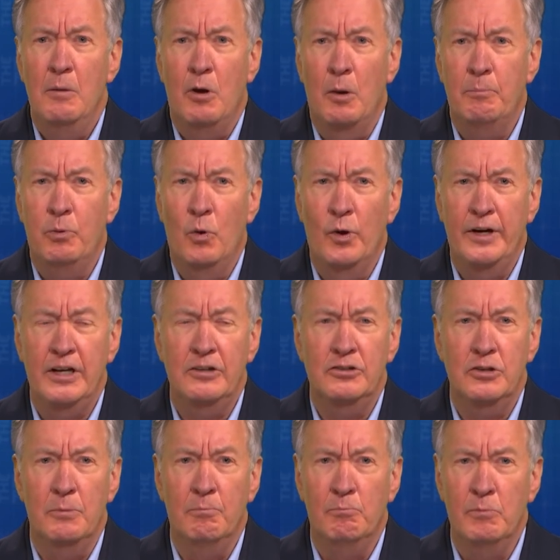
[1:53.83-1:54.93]
are pointing
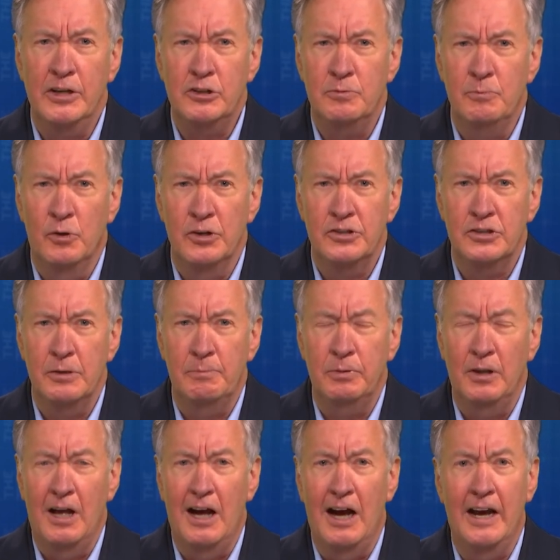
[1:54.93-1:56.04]
to much more
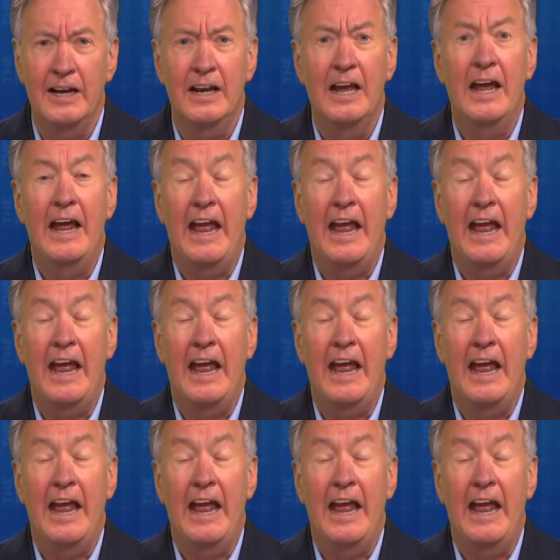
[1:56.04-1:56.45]
supply